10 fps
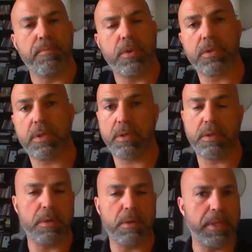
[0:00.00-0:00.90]
there's
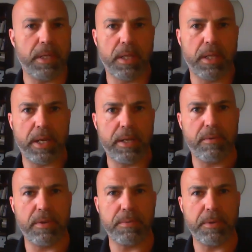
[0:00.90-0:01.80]
going to be a lot of
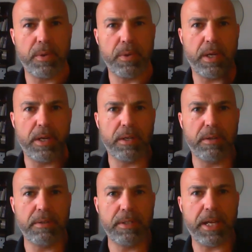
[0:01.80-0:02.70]
difference between 100
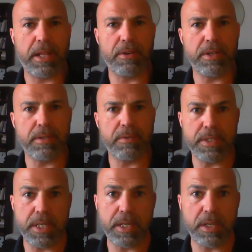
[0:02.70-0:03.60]
calories of
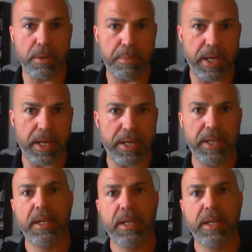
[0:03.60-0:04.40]
Ezekiel bread